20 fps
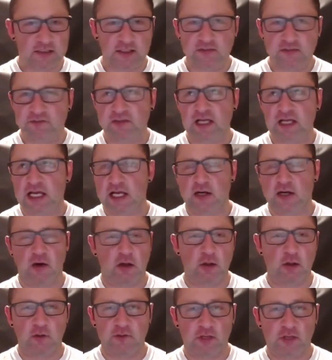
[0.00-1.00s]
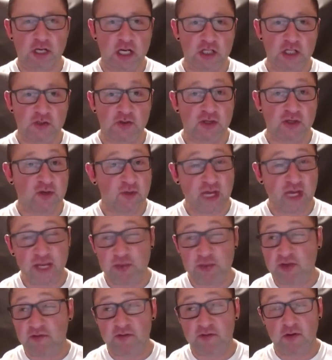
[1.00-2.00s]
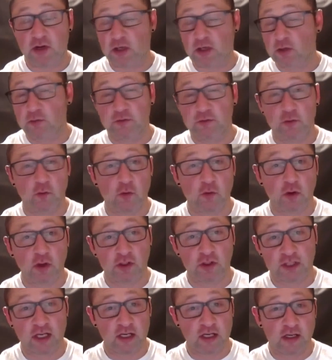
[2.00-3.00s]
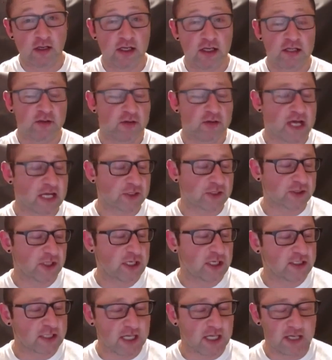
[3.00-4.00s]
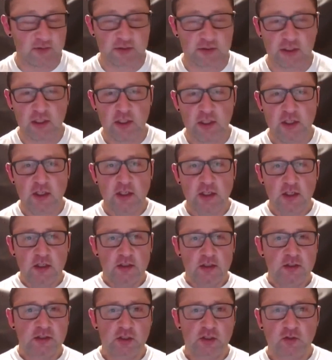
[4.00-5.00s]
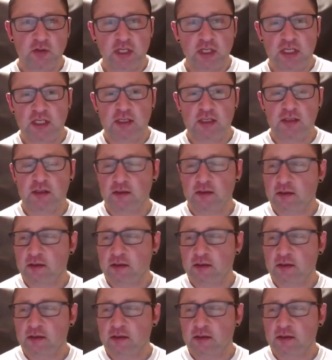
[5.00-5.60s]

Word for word: flying all over the country, maybe even all over the world, uh, internationally at times, shooting,